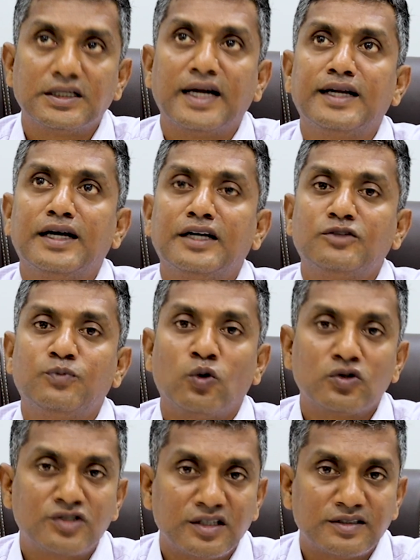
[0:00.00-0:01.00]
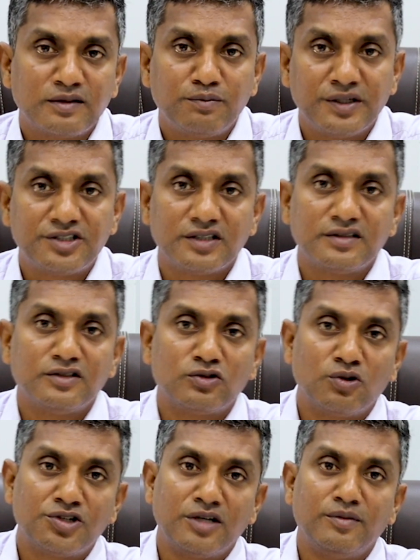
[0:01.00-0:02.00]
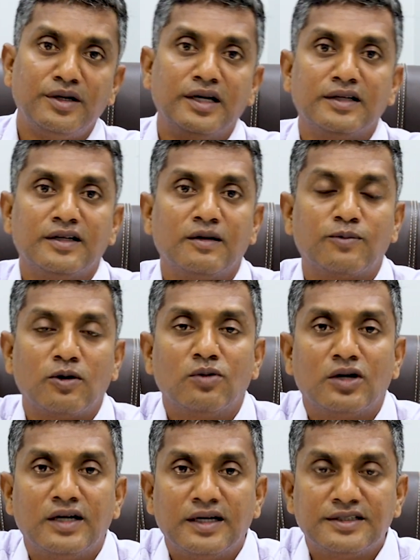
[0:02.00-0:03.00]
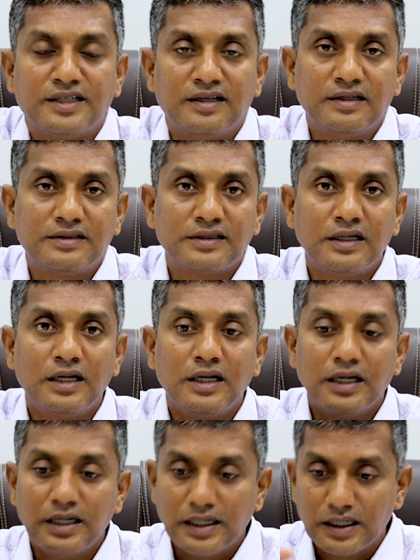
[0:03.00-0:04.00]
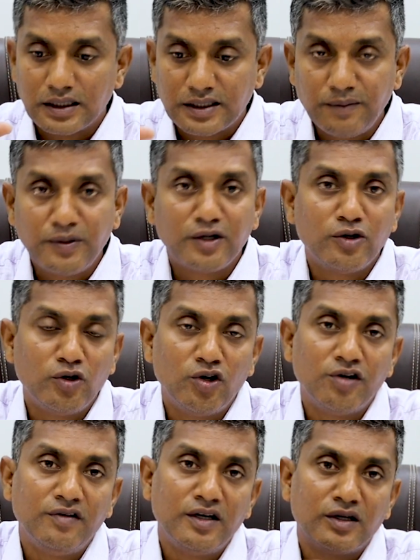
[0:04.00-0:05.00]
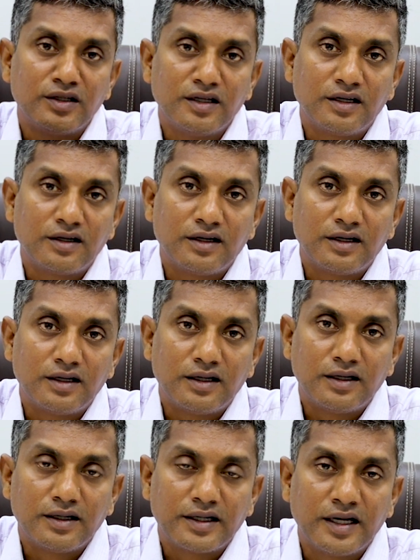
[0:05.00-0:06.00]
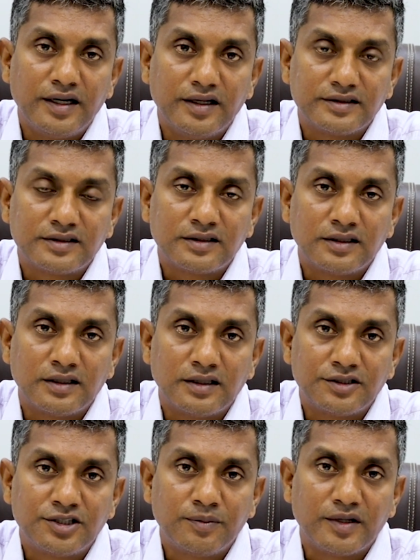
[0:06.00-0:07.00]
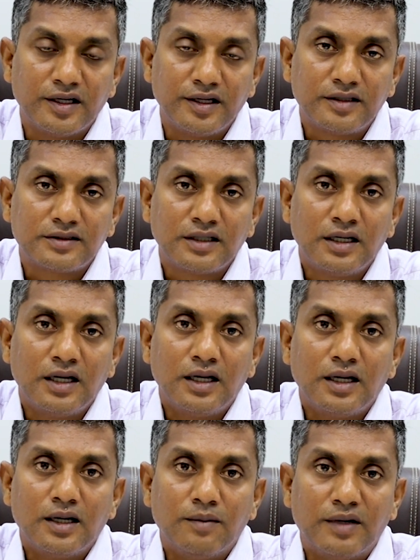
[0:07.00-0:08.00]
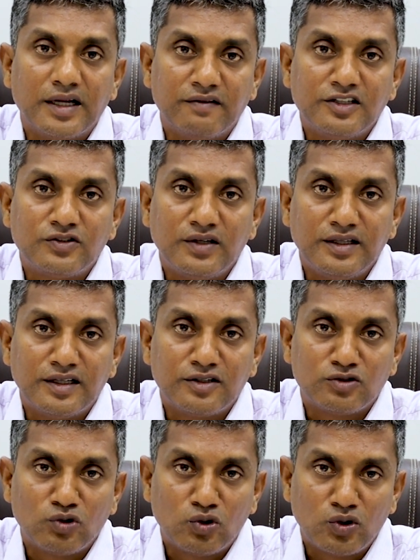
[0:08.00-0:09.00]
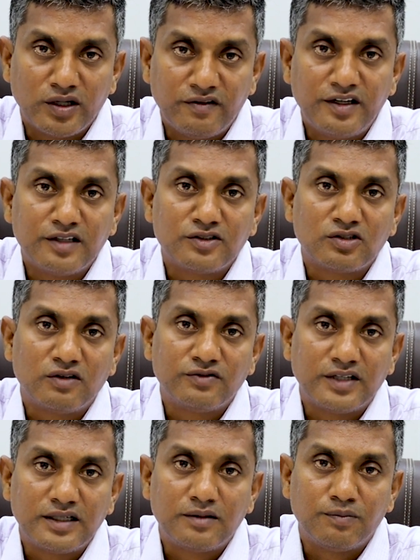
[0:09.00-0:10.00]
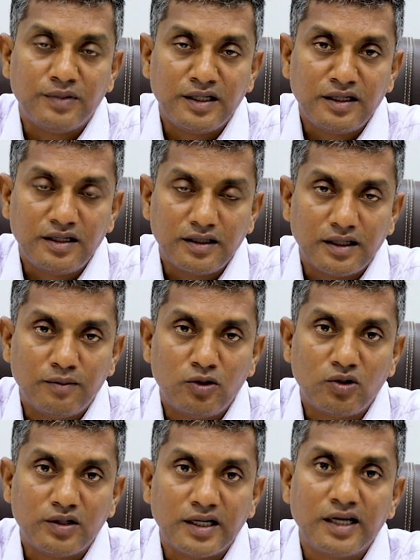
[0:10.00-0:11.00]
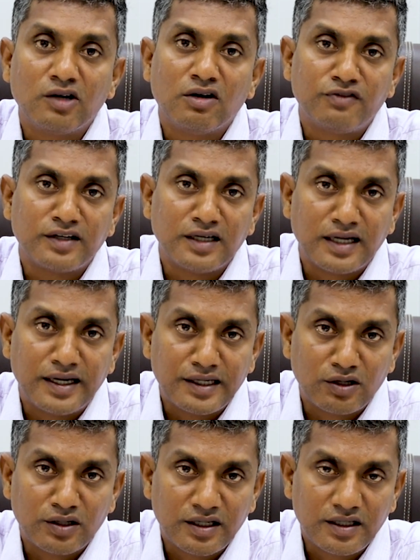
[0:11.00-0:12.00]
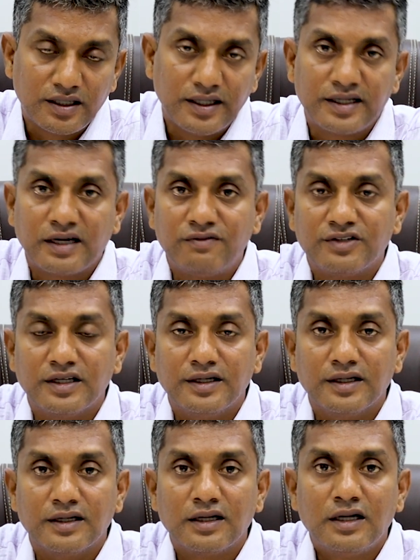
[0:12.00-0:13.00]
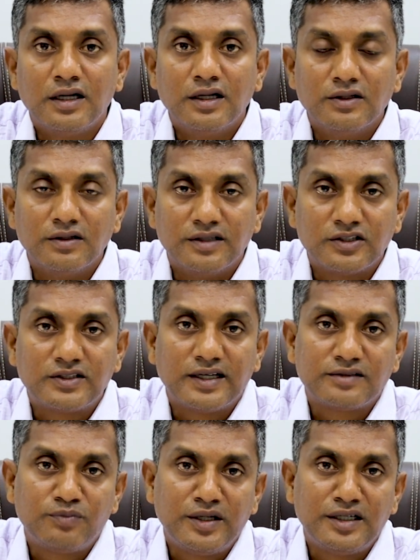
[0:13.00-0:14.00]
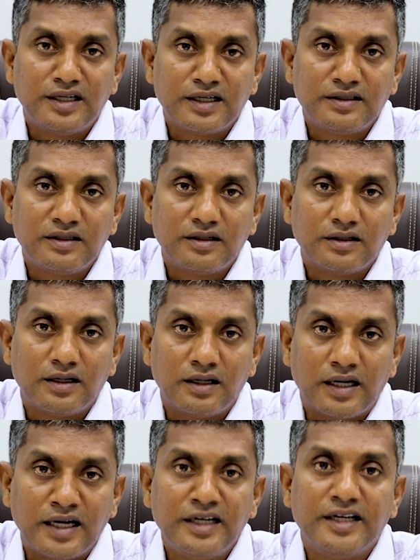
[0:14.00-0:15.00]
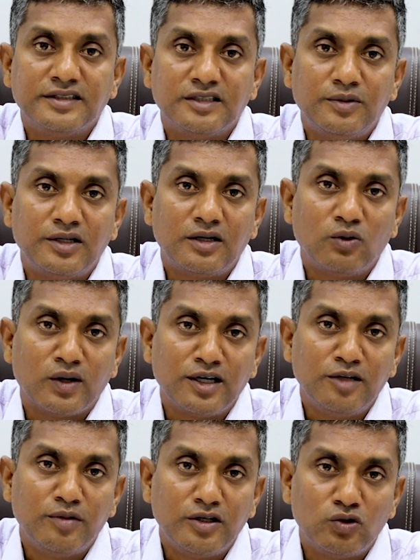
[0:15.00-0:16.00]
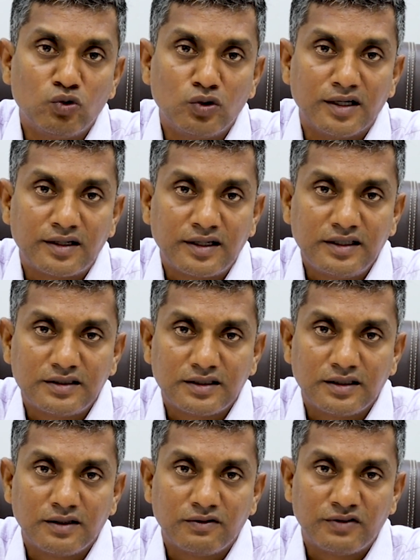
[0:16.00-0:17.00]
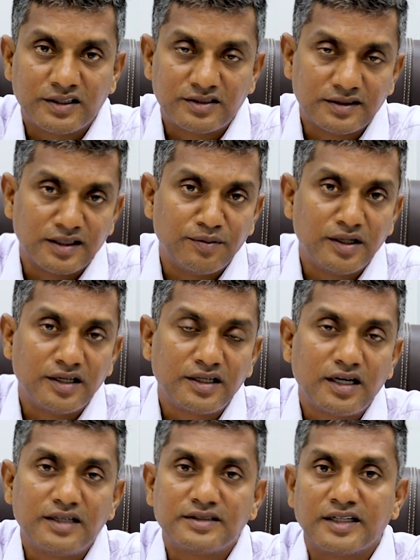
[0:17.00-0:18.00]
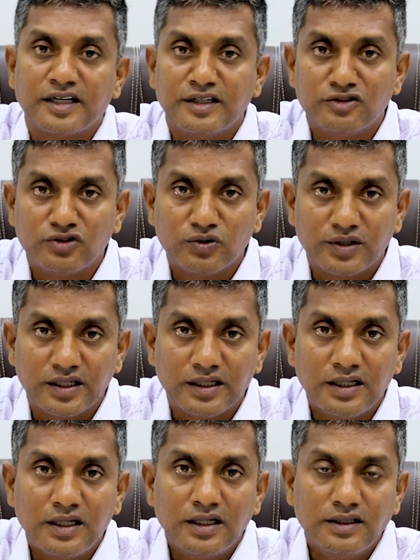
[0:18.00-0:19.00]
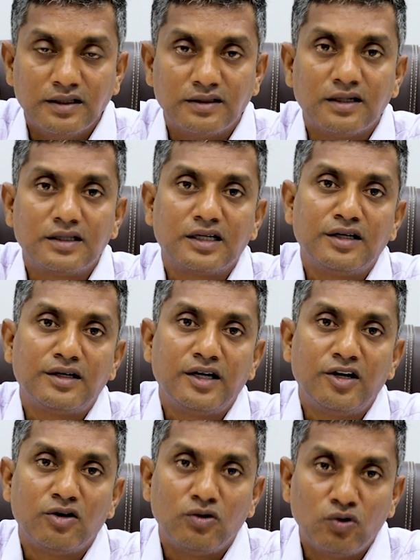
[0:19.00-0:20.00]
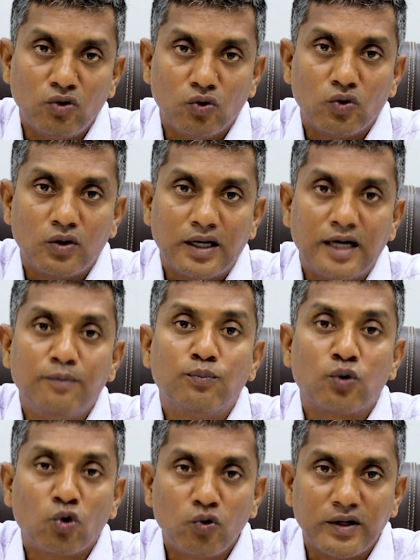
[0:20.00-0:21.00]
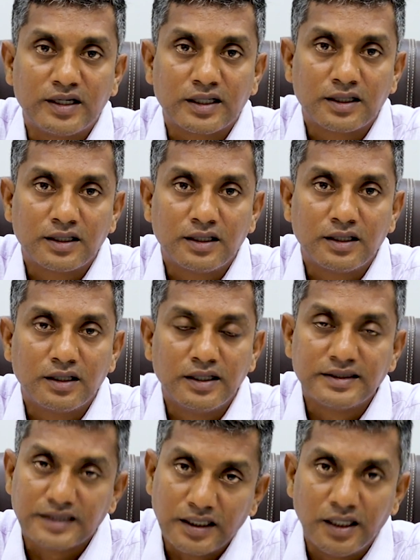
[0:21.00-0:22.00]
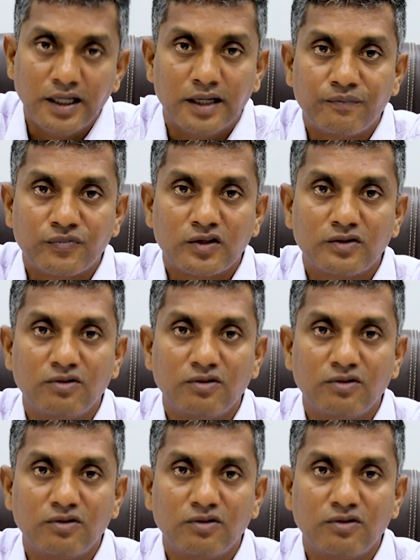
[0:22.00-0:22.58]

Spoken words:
China has posted some pictures in social media and their propaganda channels keeping a UAV on their ship carriers, but eventually there is no evidence of that being able to take off and land on an aircraft carrier. So this has been done and exhibited only by two countries. First is America and second is UK. The third country to do and prove it is India.